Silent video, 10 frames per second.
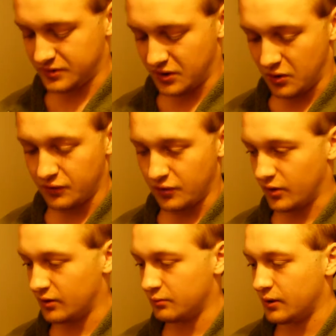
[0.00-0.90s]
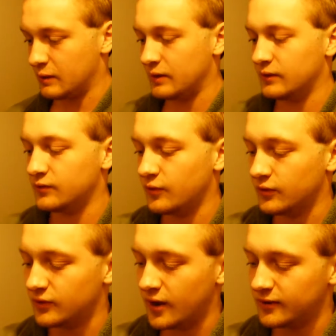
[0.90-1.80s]
go for it. But, for
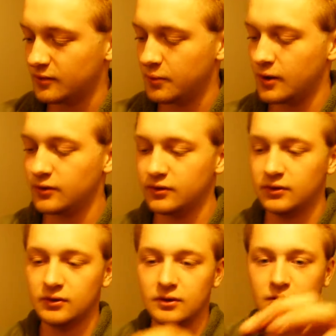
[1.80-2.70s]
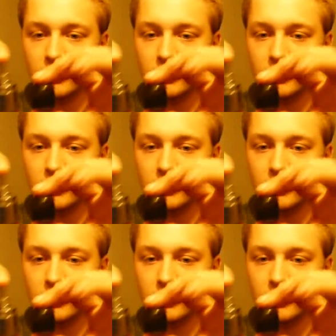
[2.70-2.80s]
size comparison,